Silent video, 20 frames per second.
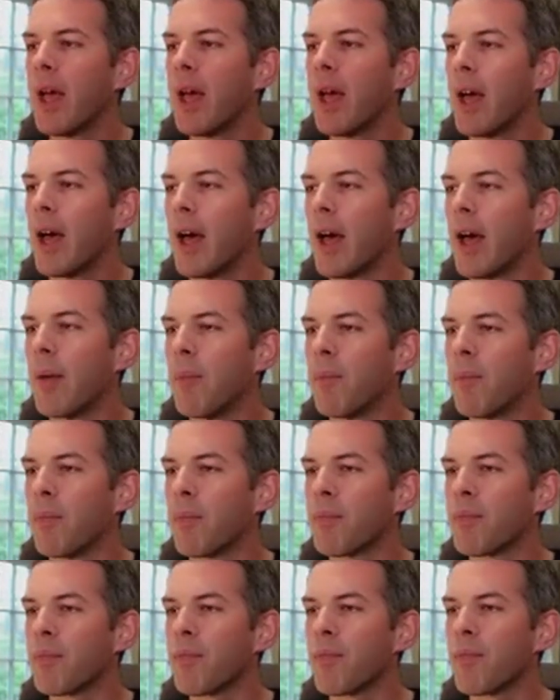To
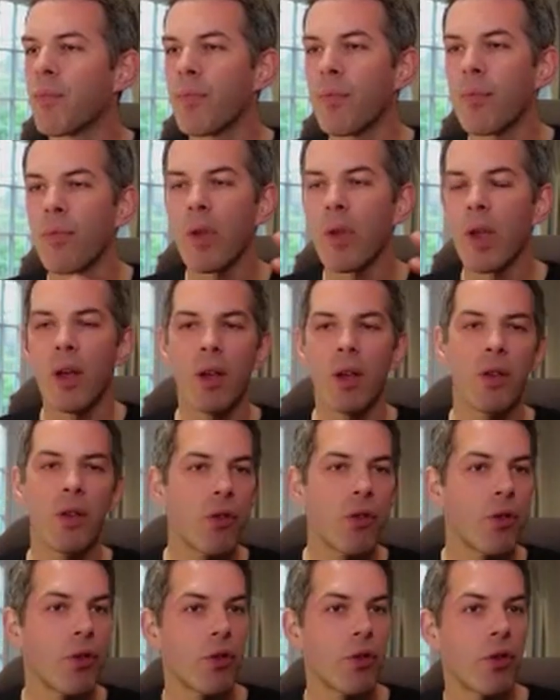
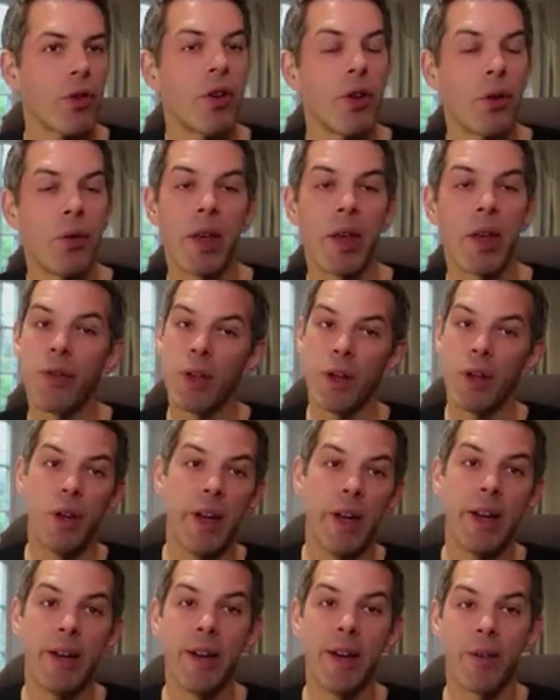do this, you
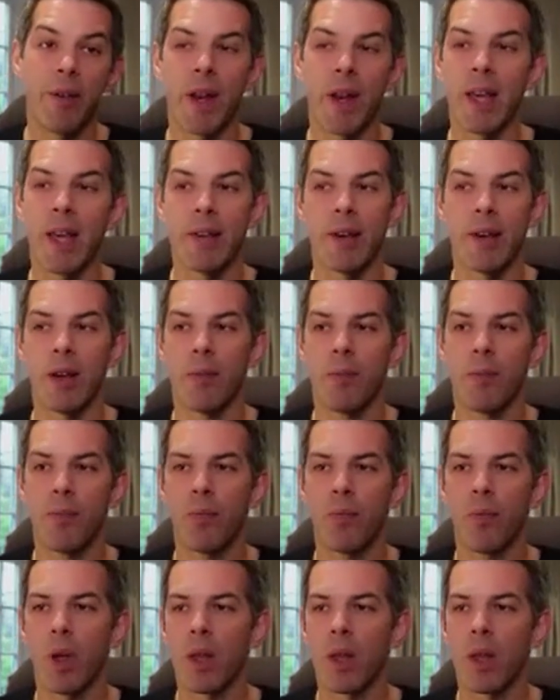need enough data.
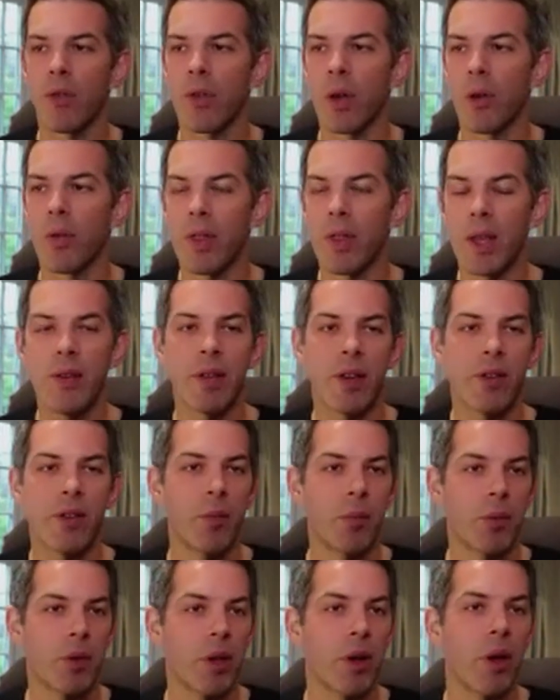And so these
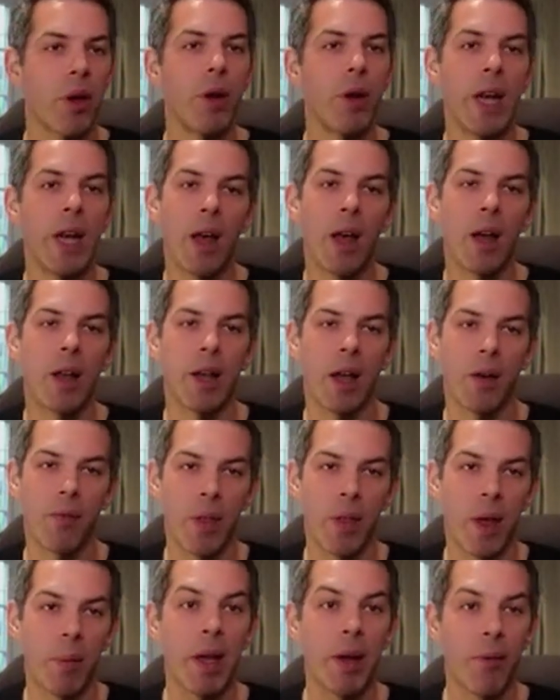systems can only learn if
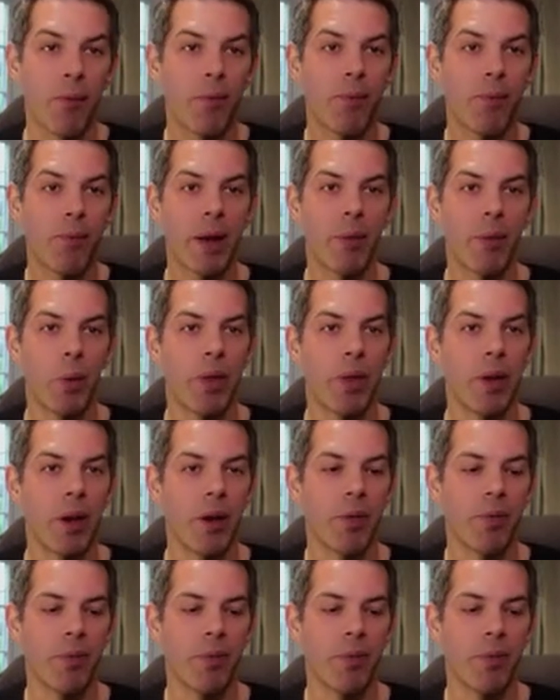they're being fed with enough